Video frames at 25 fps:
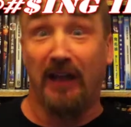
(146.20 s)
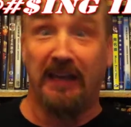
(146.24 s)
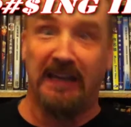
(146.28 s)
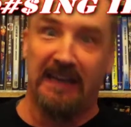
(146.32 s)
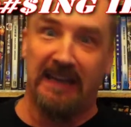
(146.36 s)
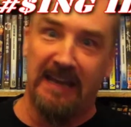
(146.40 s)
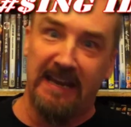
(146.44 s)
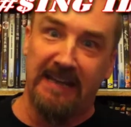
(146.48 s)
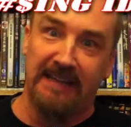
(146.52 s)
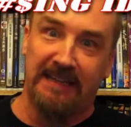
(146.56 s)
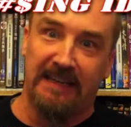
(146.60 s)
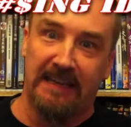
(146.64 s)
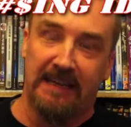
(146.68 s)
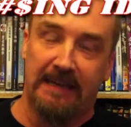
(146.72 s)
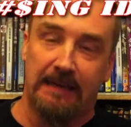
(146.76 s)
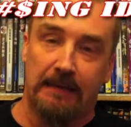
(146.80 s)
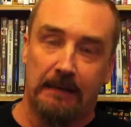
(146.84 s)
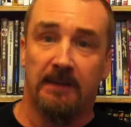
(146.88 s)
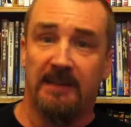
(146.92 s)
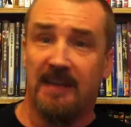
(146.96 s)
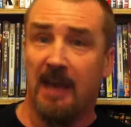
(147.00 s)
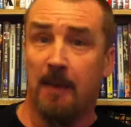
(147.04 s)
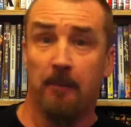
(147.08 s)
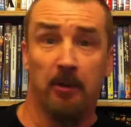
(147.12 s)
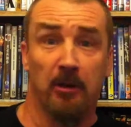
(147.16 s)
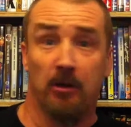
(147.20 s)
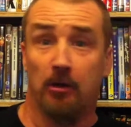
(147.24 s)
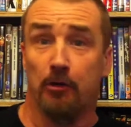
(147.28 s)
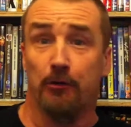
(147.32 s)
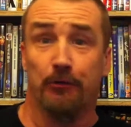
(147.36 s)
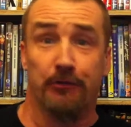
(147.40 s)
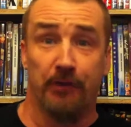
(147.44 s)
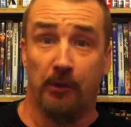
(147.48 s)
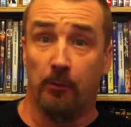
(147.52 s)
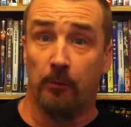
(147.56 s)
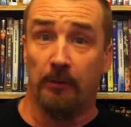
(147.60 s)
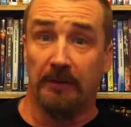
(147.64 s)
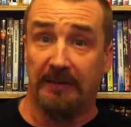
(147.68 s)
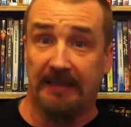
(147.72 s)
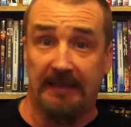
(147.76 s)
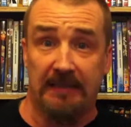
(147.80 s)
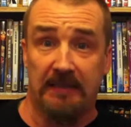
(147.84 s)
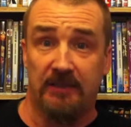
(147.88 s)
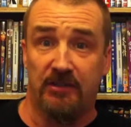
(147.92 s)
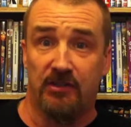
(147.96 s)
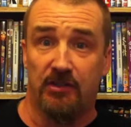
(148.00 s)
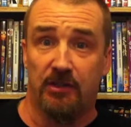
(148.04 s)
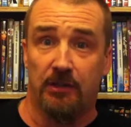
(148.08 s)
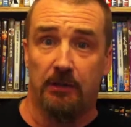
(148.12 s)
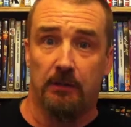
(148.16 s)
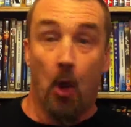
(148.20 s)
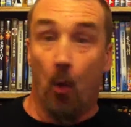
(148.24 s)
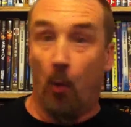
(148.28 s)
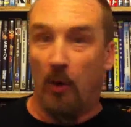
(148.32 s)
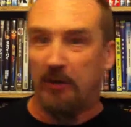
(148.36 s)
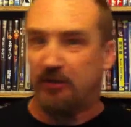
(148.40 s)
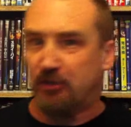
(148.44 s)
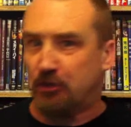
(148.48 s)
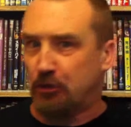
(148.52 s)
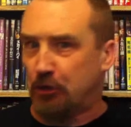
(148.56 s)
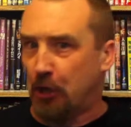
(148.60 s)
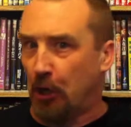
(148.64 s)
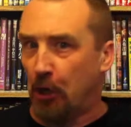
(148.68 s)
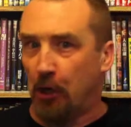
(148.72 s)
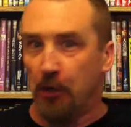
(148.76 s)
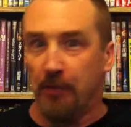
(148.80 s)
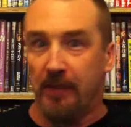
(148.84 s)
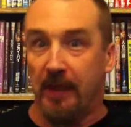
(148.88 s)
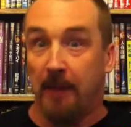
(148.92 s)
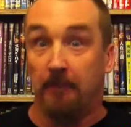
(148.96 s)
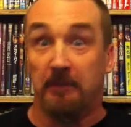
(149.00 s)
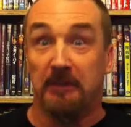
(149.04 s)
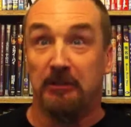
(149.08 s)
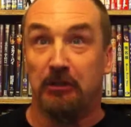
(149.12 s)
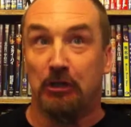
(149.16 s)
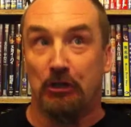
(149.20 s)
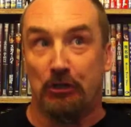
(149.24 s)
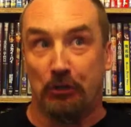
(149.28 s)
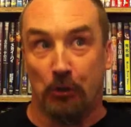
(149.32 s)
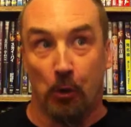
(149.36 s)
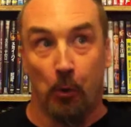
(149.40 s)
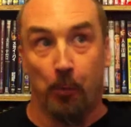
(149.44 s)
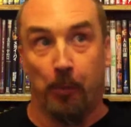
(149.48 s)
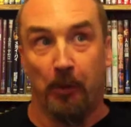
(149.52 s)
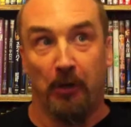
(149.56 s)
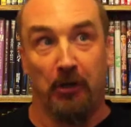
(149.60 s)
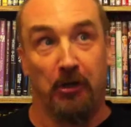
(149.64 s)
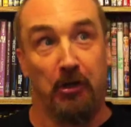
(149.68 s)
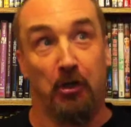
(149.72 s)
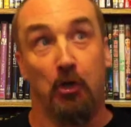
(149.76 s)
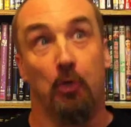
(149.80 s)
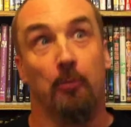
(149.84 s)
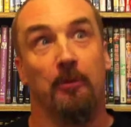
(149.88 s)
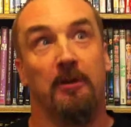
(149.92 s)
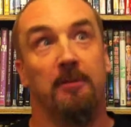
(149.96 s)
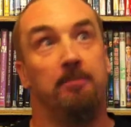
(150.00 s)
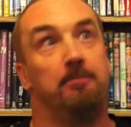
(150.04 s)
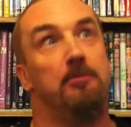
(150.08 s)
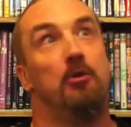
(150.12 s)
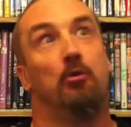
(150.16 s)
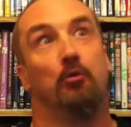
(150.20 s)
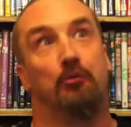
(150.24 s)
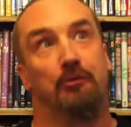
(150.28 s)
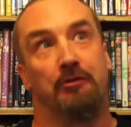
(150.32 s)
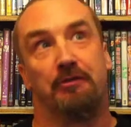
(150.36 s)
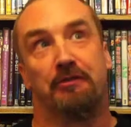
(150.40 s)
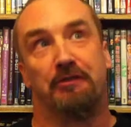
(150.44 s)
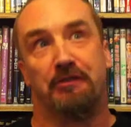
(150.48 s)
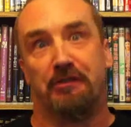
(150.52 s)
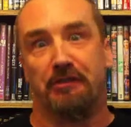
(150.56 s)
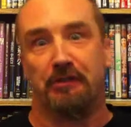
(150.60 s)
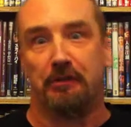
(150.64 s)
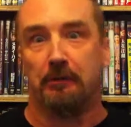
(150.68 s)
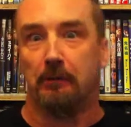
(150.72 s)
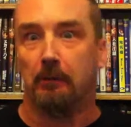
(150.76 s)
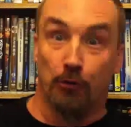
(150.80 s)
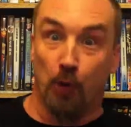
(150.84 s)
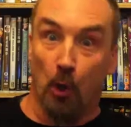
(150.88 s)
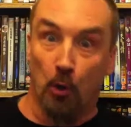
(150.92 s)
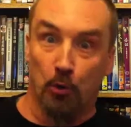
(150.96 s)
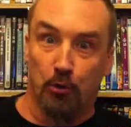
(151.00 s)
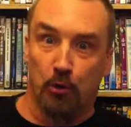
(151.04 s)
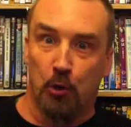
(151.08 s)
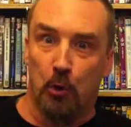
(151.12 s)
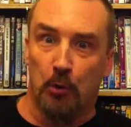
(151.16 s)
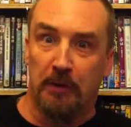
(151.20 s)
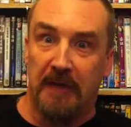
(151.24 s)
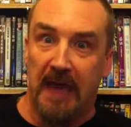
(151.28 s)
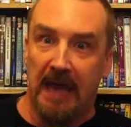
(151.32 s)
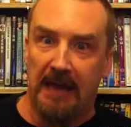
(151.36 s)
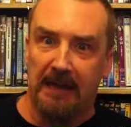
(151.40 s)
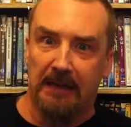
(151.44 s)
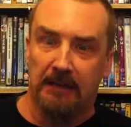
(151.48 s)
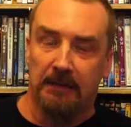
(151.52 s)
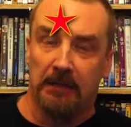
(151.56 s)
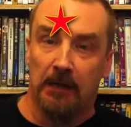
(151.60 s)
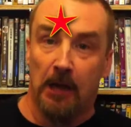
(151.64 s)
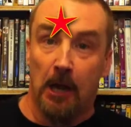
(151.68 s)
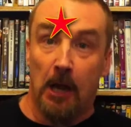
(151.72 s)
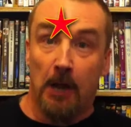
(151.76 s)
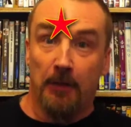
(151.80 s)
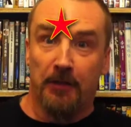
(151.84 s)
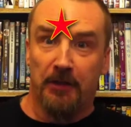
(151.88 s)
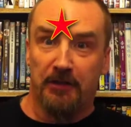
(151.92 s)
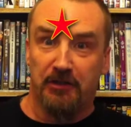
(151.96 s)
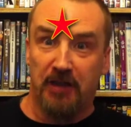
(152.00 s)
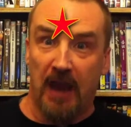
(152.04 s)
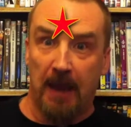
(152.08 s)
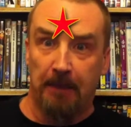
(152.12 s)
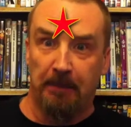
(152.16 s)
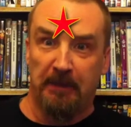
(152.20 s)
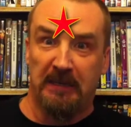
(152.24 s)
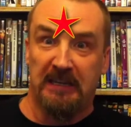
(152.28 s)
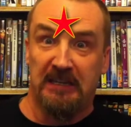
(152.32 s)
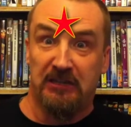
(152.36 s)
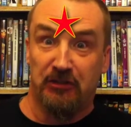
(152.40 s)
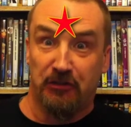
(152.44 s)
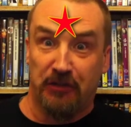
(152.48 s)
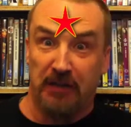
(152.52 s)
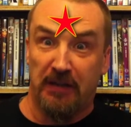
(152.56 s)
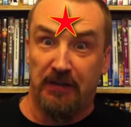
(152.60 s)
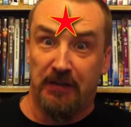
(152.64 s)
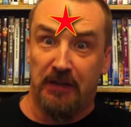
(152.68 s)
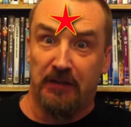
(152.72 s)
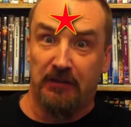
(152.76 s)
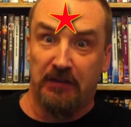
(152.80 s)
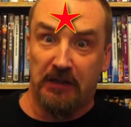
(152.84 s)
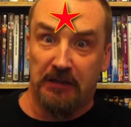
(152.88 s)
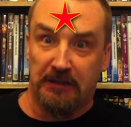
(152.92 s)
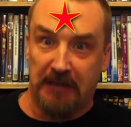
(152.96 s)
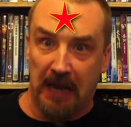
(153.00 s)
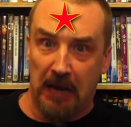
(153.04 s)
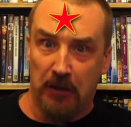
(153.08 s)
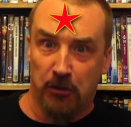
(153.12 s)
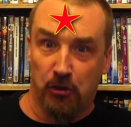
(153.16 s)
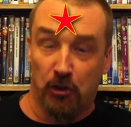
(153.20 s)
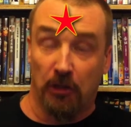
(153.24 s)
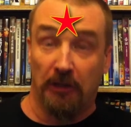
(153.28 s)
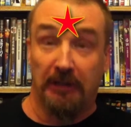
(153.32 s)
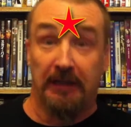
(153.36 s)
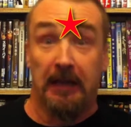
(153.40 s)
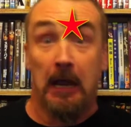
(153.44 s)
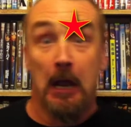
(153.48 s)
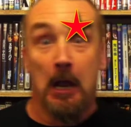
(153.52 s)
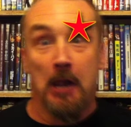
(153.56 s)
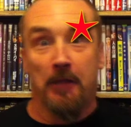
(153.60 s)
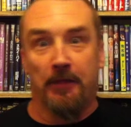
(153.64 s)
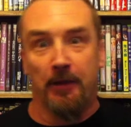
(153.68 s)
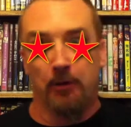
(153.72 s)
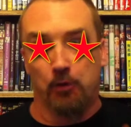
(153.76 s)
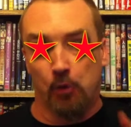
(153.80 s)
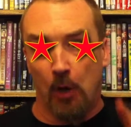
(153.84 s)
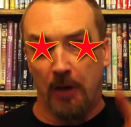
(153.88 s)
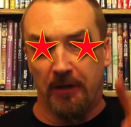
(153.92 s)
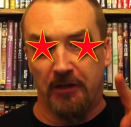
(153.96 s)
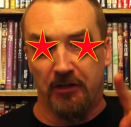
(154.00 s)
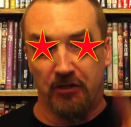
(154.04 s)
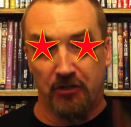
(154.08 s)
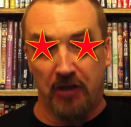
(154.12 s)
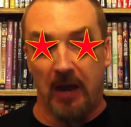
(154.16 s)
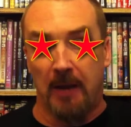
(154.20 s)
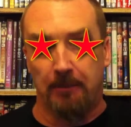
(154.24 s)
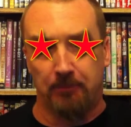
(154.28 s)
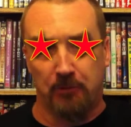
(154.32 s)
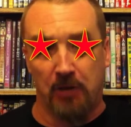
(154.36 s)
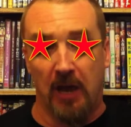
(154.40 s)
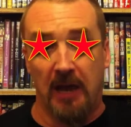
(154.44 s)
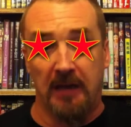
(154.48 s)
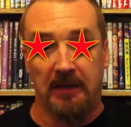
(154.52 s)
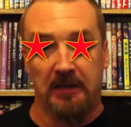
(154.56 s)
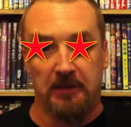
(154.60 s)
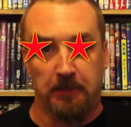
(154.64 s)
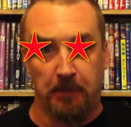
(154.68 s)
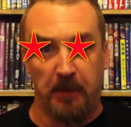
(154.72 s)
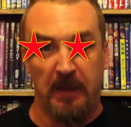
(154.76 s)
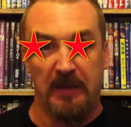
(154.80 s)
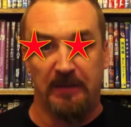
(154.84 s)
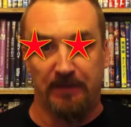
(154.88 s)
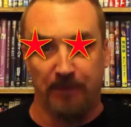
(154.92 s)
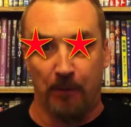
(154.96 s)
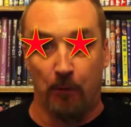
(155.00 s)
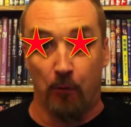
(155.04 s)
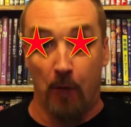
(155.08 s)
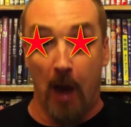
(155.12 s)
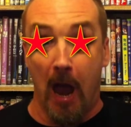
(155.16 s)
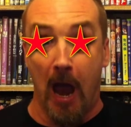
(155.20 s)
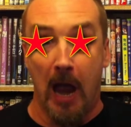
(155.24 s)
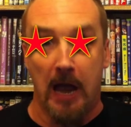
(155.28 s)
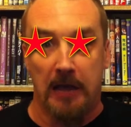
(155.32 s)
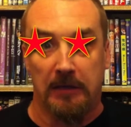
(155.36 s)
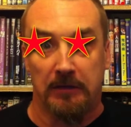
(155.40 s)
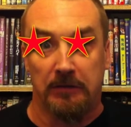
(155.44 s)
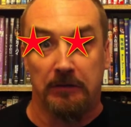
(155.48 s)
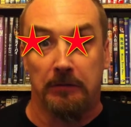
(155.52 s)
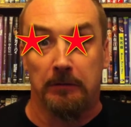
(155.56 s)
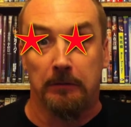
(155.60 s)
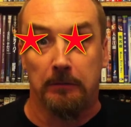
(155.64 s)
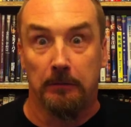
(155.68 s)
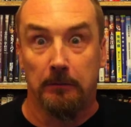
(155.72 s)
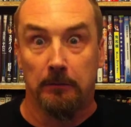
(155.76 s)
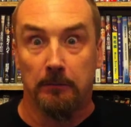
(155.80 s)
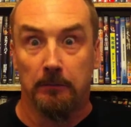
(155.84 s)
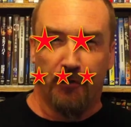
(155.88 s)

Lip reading: fucking idiot," chemicals are released, which turn them into superhuman mutants. Don't you get it? The Japanese did this intentionally. They're trying to stop China's peaceful rise.